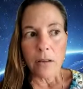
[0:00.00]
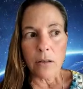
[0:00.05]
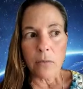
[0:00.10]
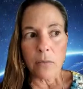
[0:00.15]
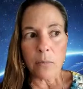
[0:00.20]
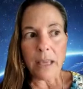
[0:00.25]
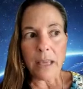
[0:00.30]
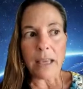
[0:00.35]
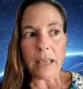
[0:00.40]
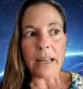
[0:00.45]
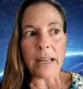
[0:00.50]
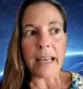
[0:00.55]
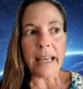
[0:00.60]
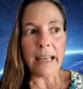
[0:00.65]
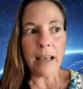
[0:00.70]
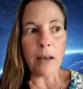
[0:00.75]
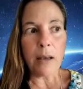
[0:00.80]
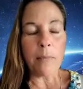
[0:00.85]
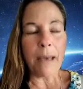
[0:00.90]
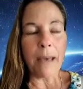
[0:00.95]
me and
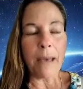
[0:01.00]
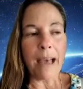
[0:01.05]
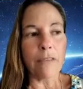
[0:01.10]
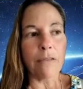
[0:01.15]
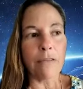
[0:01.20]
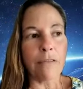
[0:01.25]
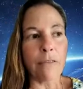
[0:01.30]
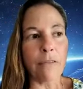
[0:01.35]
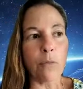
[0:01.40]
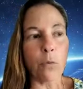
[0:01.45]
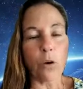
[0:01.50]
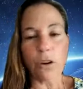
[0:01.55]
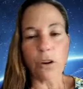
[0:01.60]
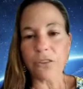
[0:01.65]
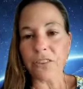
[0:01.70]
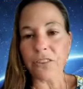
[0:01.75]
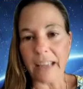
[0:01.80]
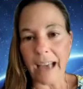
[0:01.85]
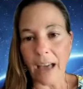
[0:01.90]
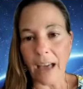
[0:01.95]
him have
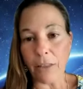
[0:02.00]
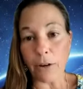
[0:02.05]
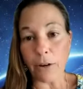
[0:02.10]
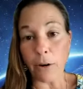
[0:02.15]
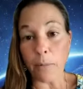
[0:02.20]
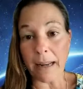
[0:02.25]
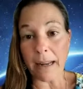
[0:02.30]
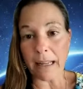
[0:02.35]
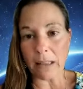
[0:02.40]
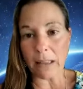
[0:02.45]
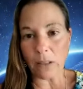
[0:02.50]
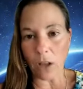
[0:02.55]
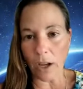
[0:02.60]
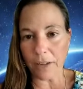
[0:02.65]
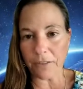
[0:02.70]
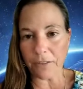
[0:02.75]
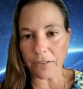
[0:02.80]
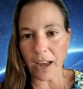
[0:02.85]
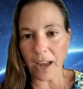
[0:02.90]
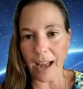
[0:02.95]
worked together in many
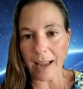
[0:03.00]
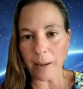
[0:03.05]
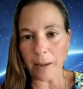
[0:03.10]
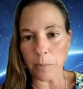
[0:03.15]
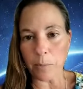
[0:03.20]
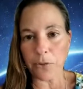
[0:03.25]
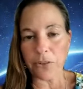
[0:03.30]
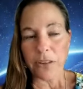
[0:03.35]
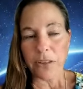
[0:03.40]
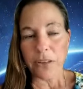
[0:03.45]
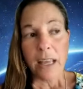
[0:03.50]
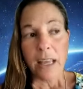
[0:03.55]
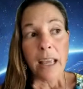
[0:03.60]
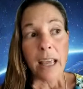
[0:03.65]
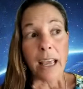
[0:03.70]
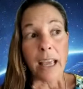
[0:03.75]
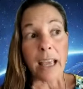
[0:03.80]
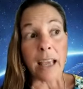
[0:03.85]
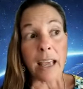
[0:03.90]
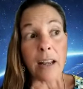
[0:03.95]
lifetimes
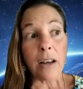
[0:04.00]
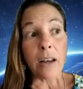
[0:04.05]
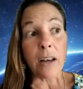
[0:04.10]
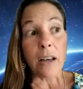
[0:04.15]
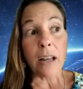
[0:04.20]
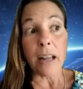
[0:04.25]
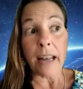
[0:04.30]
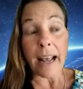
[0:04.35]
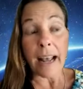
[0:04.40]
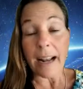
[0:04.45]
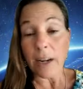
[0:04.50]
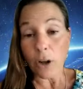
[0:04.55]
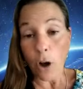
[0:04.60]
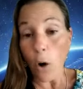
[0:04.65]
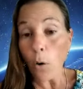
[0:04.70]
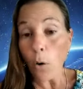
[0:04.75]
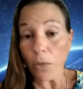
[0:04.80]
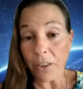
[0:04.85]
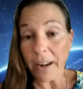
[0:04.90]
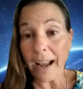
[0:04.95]
and and I
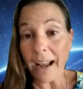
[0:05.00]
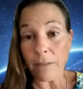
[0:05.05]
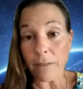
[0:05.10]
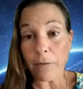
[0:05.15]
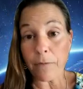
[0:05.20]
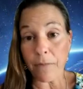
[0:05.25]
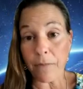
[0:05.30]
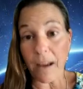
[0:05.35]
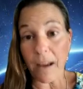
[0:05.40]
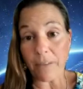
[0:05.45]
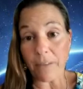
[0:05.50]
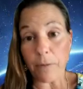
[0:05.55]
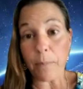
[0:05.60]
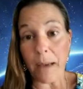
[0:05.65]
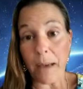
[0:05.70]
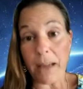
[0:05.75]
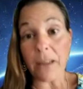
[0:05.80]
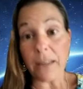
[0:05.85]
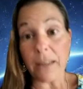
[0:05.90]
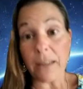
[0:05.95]
know that I've I've
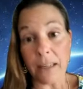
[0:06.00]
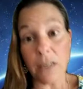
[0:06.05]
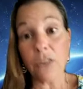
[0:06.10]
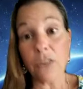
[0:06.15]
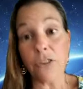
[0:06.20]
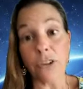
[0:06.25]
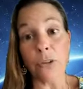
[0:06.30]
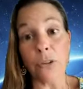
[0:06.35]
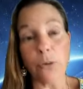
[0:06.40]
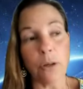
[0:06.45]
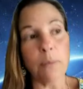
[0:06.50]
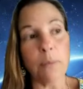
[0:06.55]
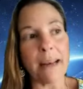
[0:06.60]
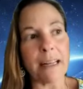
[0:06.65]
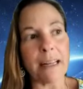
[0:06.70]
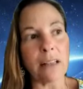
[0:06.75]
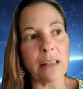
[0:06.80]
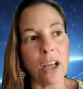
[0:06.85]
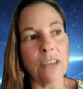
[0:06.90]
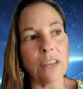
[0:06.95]
been Hindu in
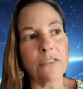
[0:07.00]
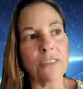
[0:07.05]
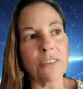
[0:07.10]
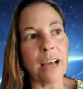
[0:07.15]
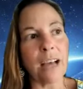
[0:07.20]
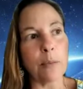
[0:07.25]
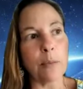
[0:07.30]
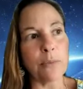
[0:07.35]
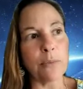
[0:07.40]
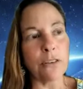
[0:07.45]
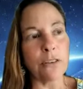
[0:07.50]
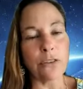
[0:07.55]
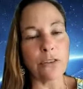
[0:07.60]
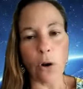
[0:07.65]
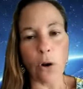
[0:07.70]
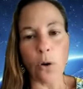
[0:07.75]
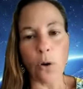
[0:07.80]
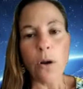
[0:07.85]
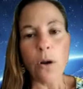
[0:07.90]
many lifetimes and so